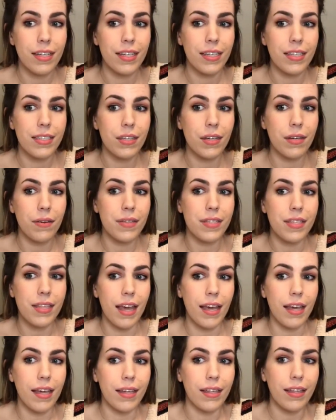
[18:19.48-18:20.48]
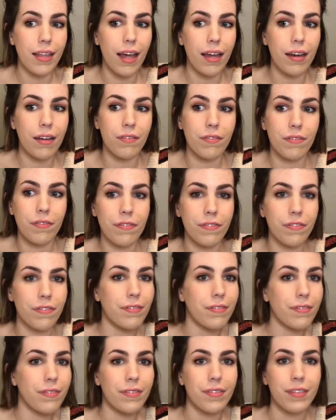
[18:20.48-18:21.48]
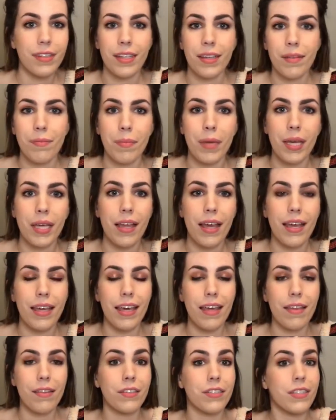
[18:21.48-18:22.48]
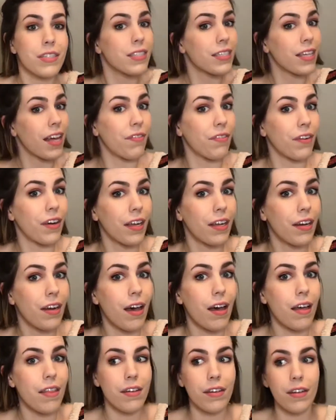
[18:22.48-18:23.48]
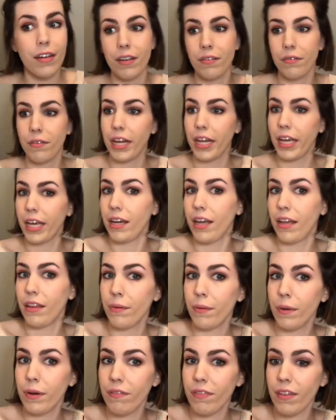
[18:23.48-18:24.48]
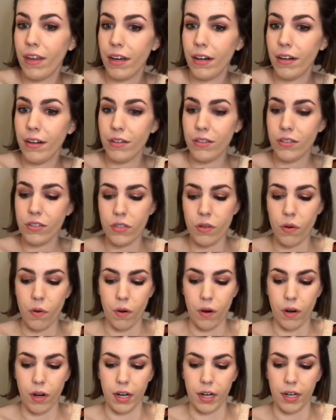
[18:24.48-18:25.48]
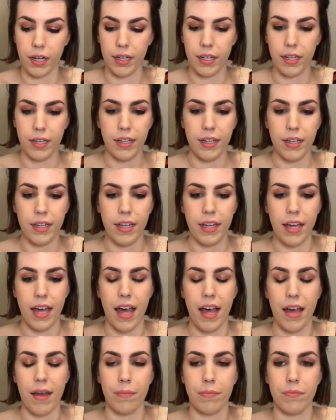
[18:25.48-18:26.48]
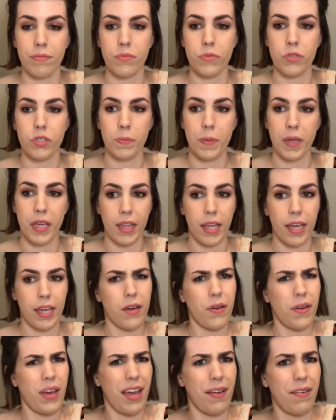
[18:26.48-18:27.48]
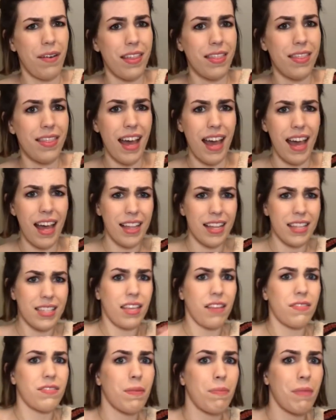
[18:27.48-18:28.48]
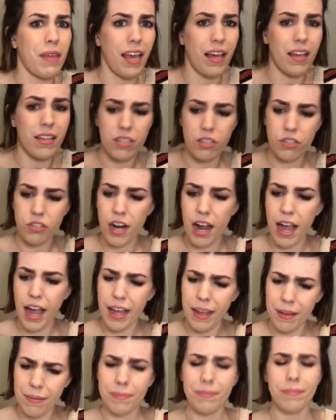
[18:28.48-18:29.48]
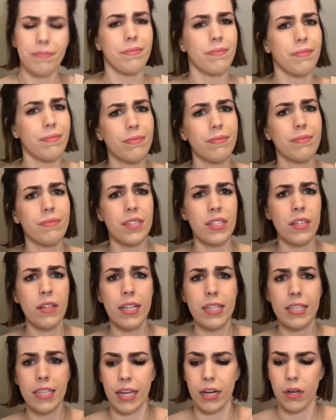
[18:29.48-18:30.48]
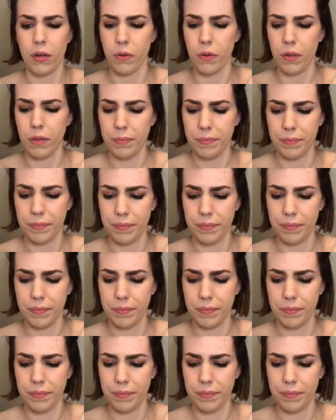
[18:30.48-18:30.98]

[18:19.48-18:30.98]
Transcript: So it was like a lot of me like either discovering an author and reading another one of theirs, or just being like, okay, I read that, let's give something else a try. So that's kind of cool.